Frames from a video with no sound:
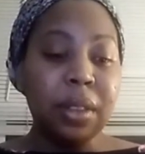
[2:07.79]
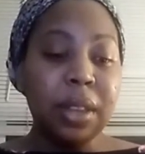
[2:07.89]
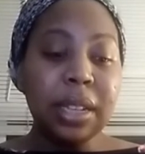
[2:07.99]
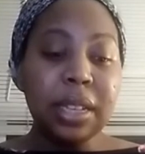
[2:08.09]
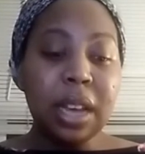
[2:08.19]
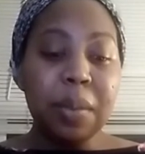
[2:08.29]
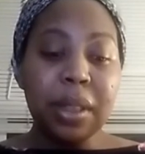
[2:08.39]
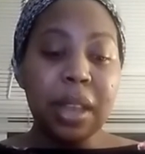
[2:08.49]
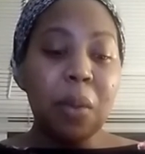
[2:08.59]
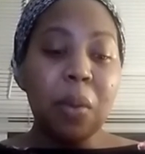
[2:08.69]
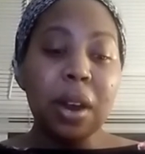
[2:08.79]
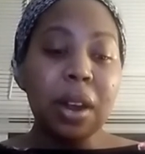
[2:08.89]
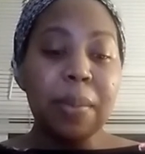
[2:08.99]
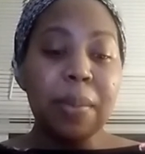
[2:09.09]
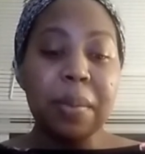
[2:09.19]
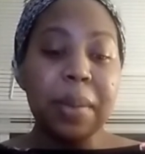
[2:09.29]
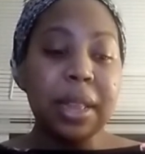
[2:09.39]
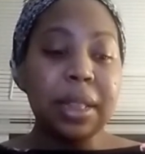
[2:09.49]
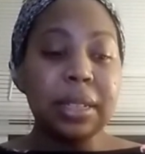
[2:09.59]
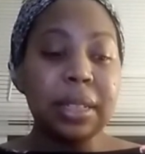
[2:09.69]
They tell me they worry about me
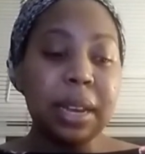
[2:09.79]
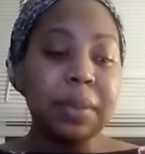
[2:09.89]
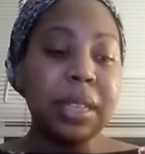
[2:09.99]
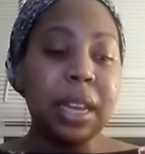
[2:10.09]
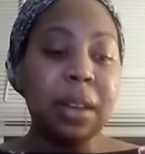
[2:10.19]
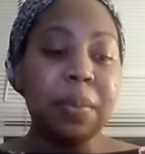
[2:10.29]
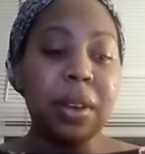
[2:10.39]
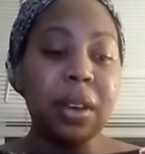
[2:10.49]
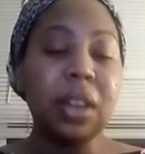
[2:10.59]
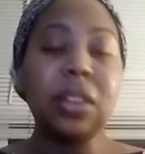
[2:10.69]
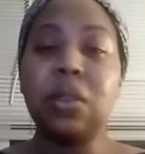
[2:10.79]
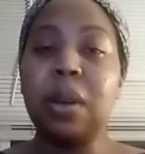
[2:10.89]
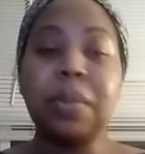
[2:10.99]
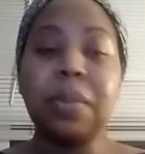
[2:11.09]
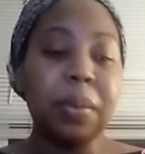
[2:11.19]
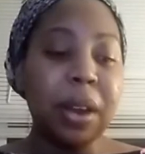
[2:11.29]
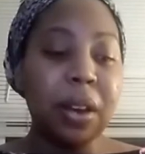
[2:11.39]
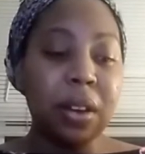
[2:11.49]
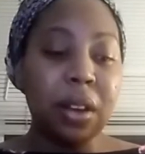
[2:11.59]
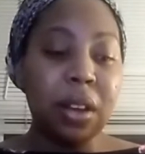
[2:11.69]
in this landscape, in Trump's
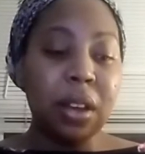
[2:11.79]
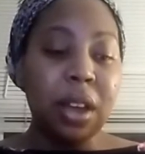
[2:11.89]
America,